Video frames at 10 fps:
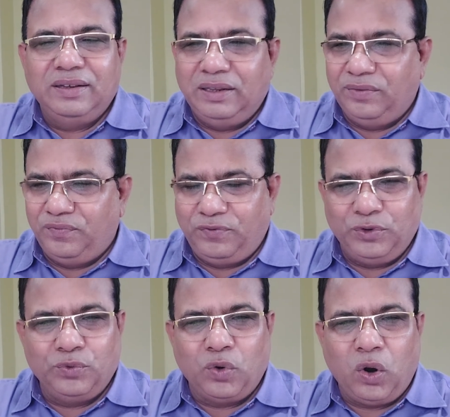If
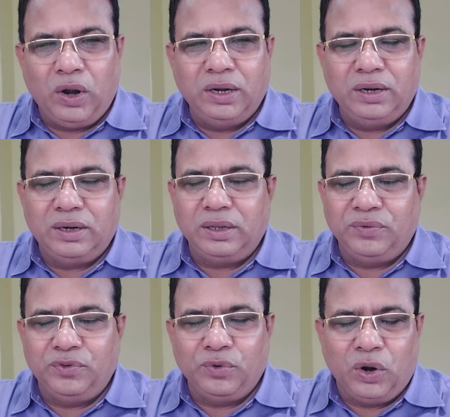you want
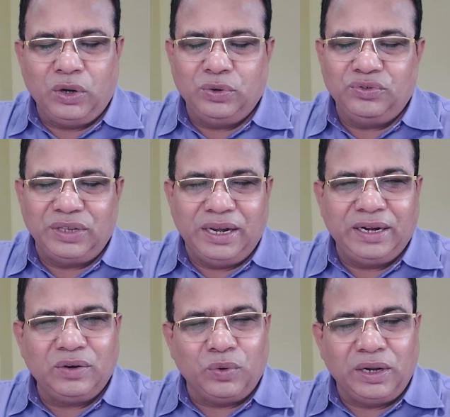to
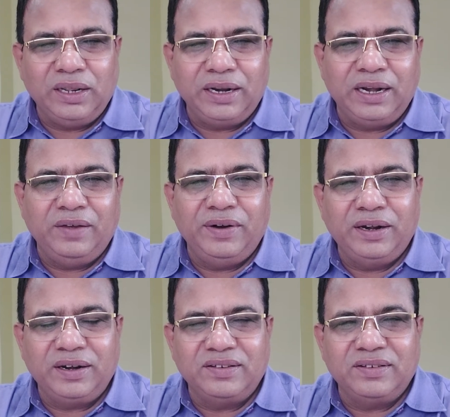select only
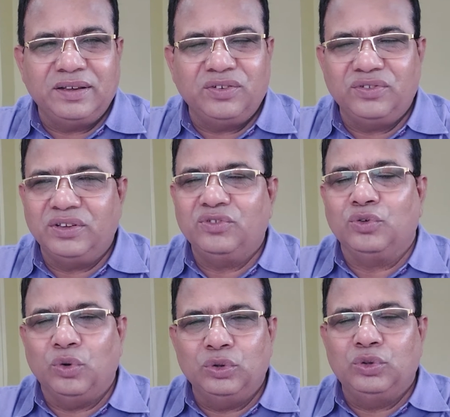relevant research, just
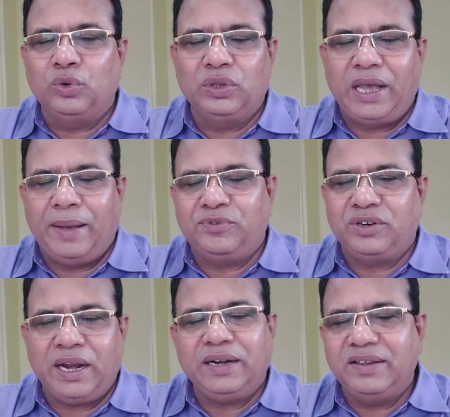go through the
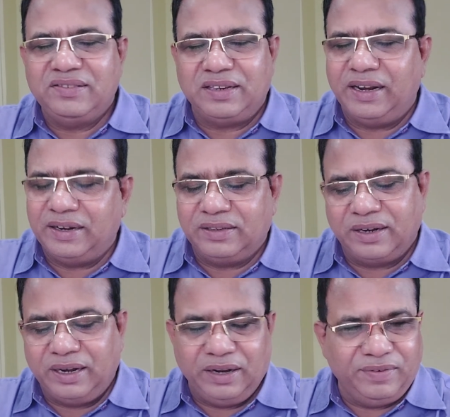abstract and select the
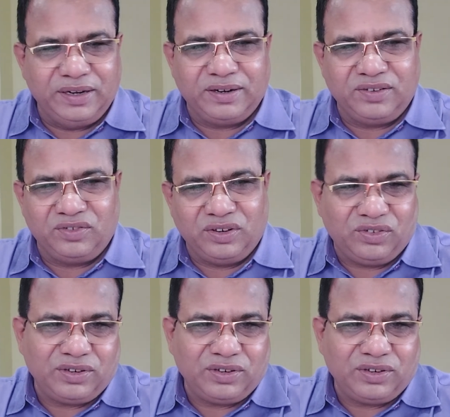relevant research.